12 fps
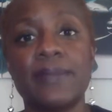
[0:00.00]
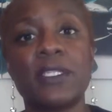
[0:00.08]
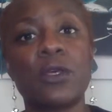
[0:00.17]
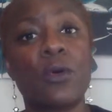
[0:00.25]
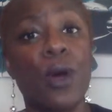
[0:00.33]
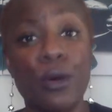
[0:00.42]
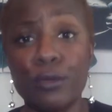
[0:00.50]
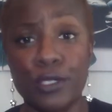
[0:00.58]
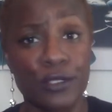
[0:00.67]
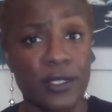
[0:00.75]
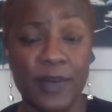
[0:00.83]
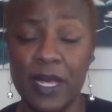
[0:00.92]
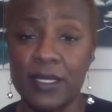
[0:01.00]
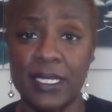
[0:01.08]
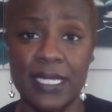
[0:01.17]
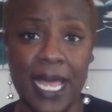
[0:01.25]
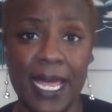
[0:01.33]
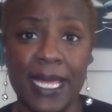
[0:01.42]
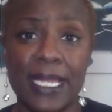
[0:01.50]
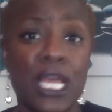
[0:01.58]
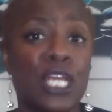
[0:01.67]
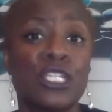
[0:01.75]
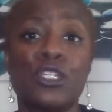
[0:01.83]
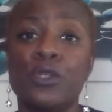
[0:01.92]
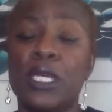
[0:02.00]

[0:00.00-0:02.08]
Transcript: So hold your spouse's hand to